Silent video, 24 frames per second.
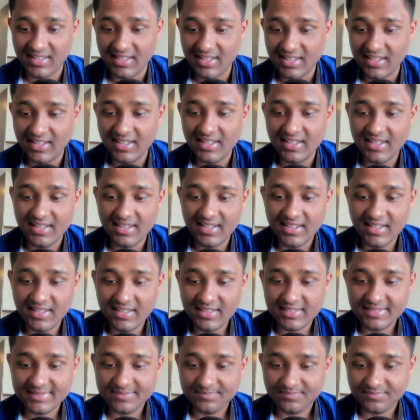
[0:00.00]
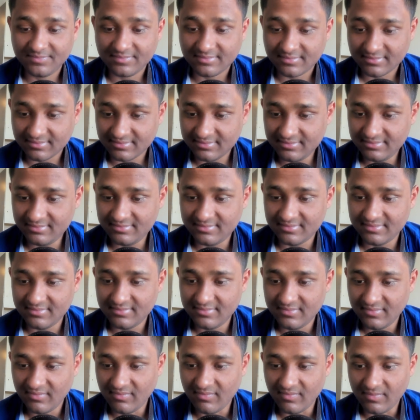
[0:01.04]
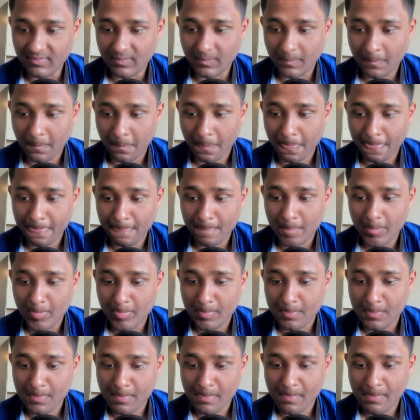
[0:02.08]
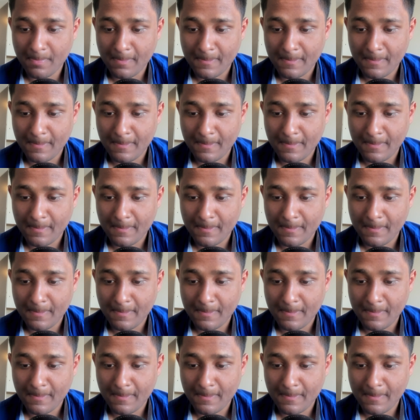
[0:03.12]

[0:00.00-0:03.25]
Nobody speaks.